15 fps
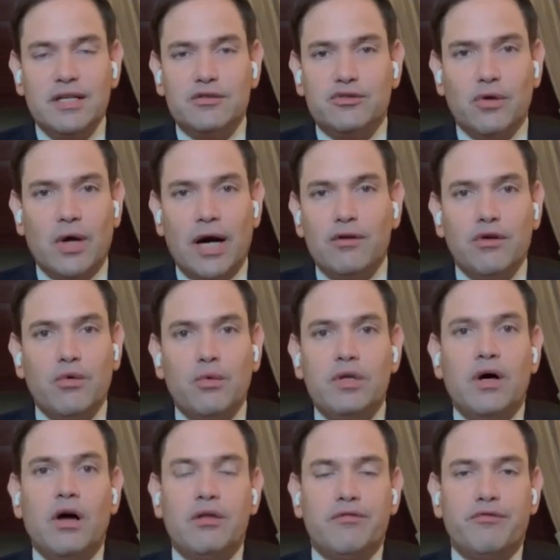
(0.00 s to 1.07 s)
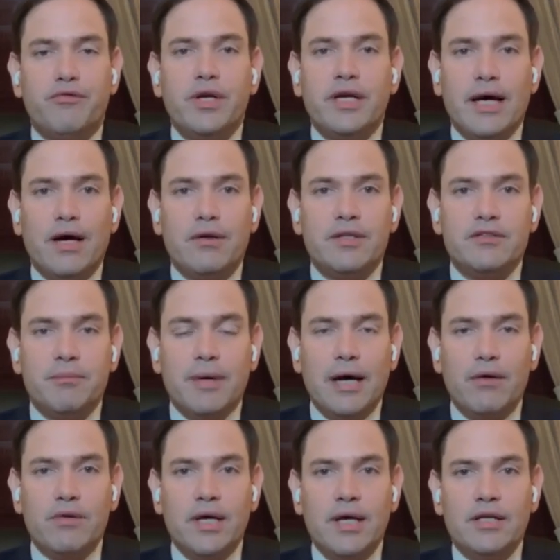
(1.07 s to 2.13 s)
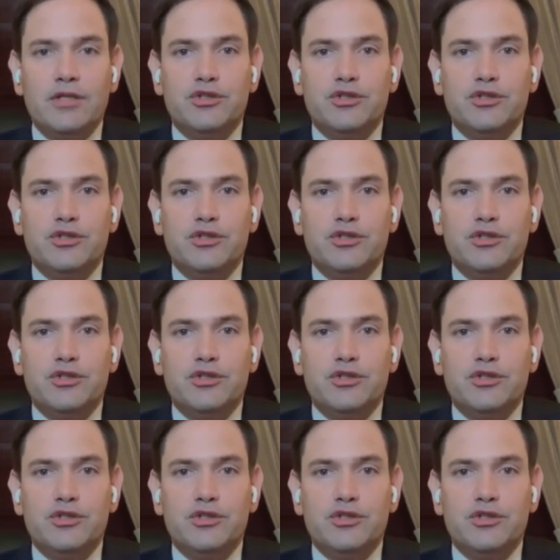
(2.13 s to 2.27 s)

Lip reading: So I don't know what all the freak out is about.